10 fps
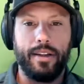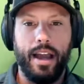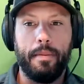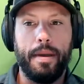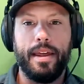
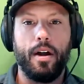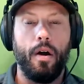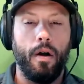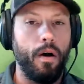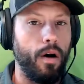I mean, there
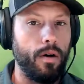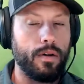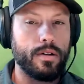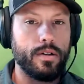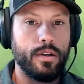are
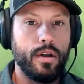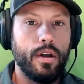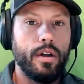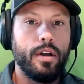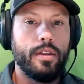
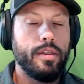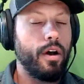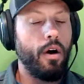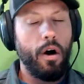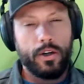
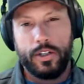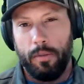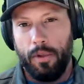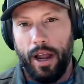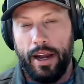
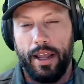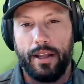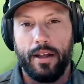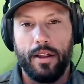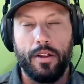some lightning